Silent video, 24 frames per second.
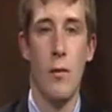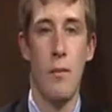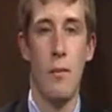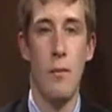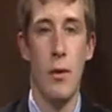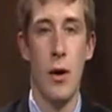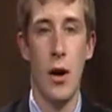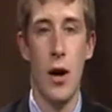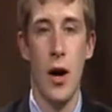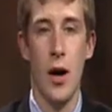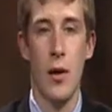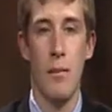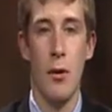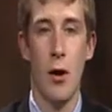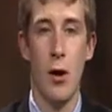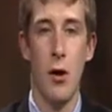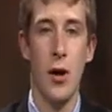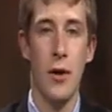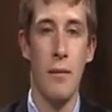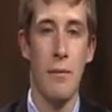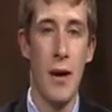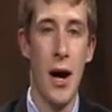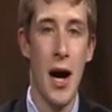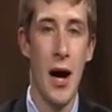a
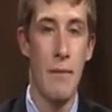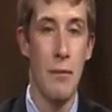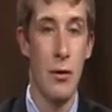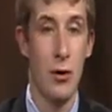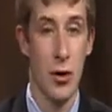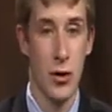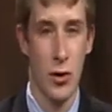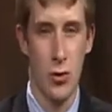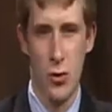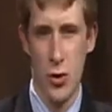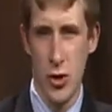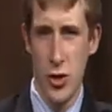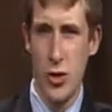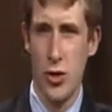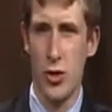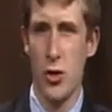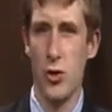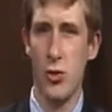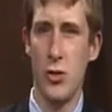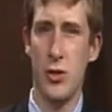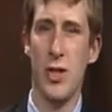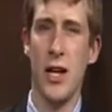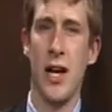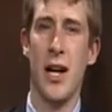party popper like the ones you
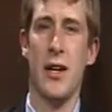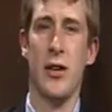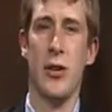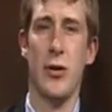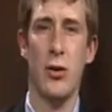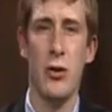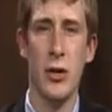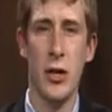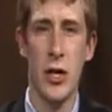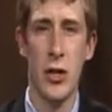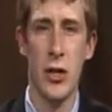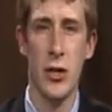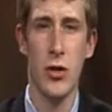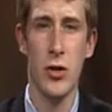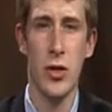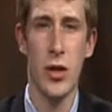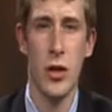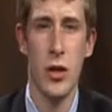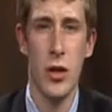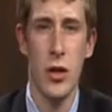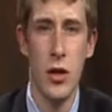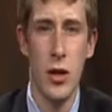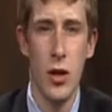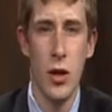used on New Year's,
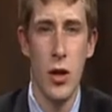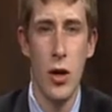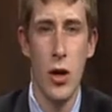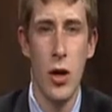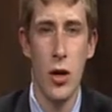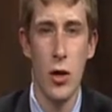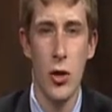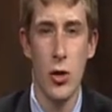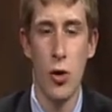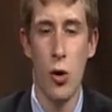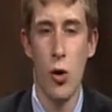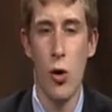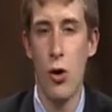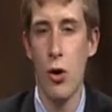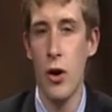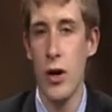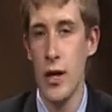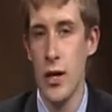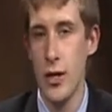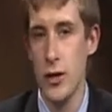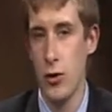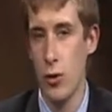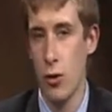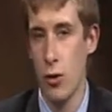a door
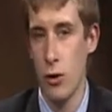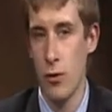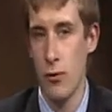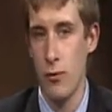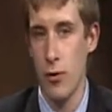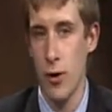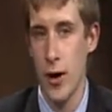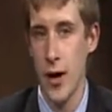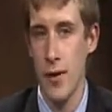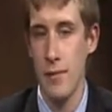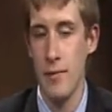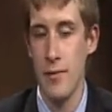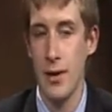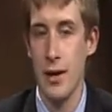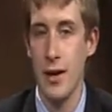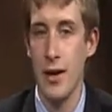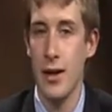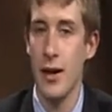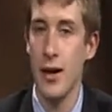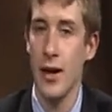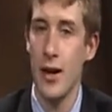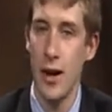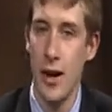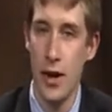and a door frame,
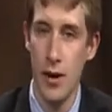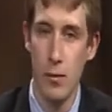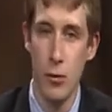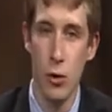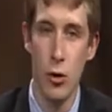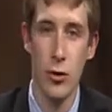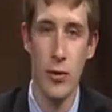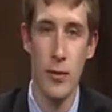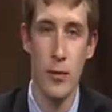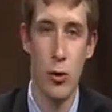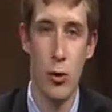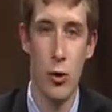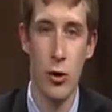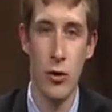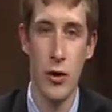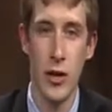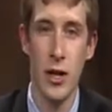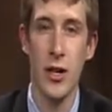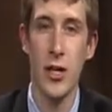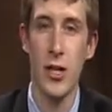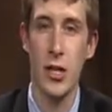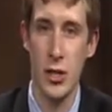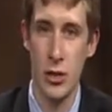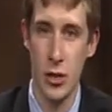and most
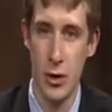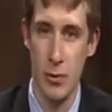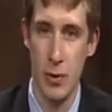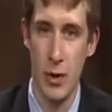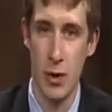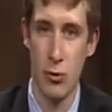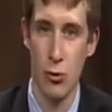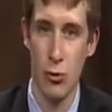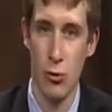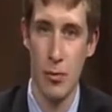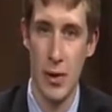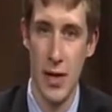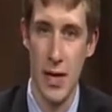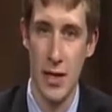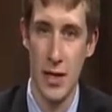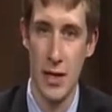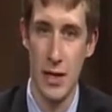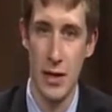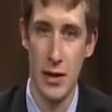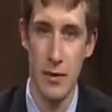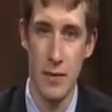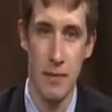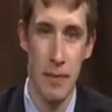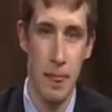importantly, a sleeping
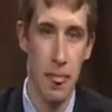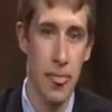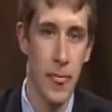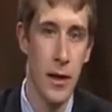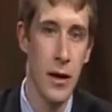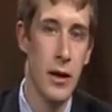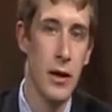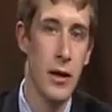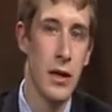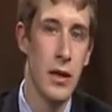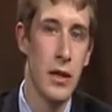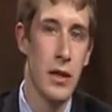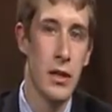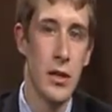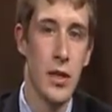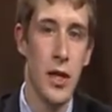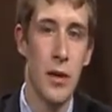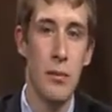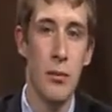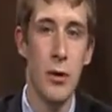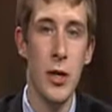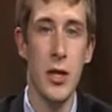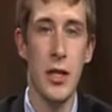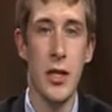roommate.
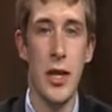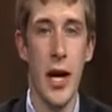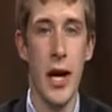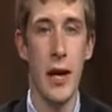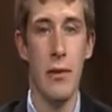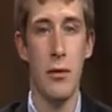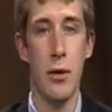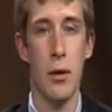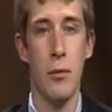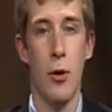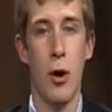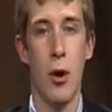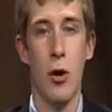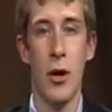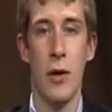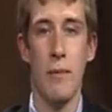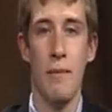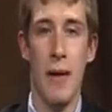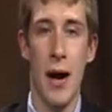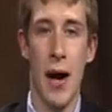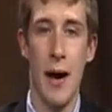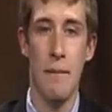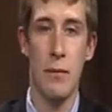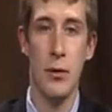Simply tape the party
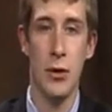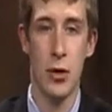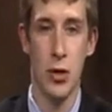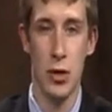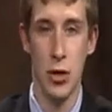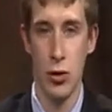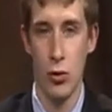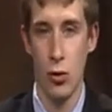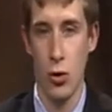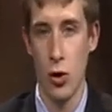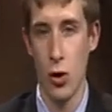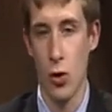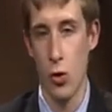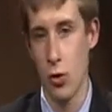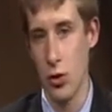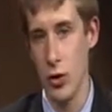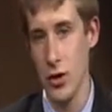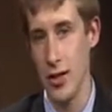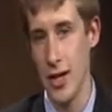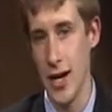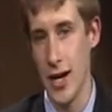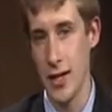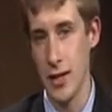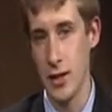popper to the door
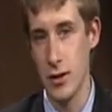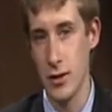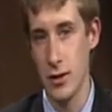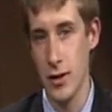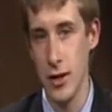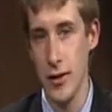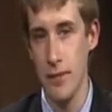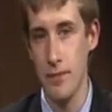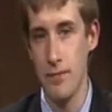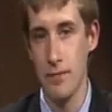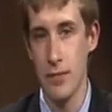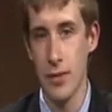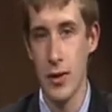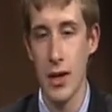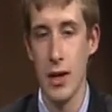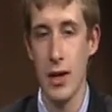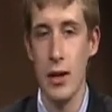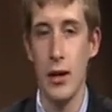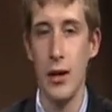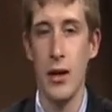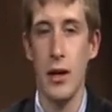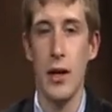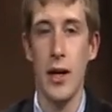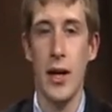horizontally
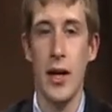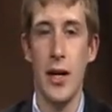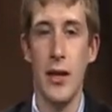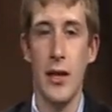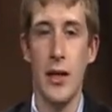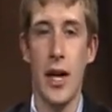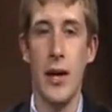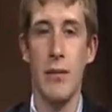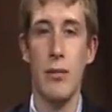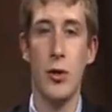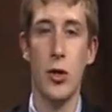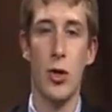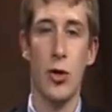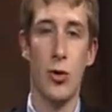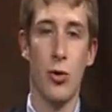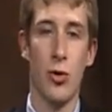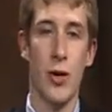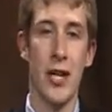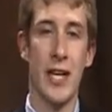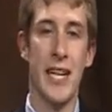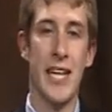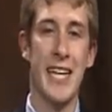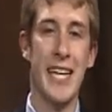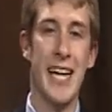and tape the
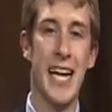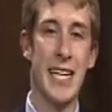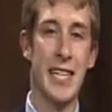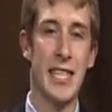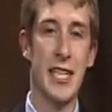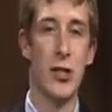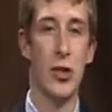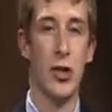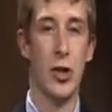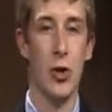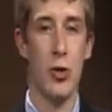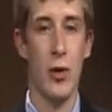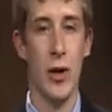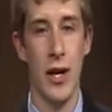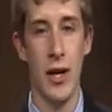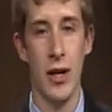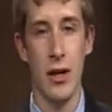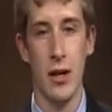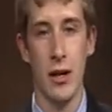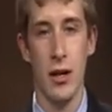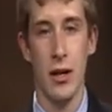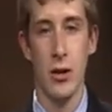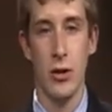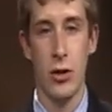string connected to
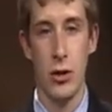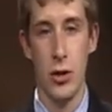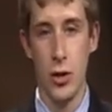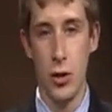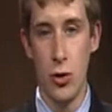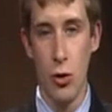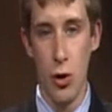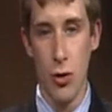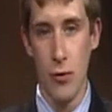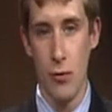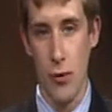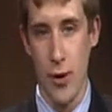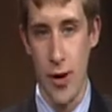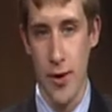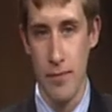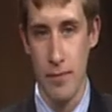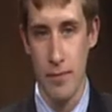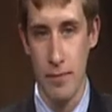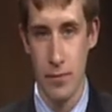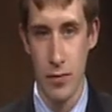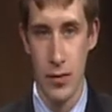it to the door frame.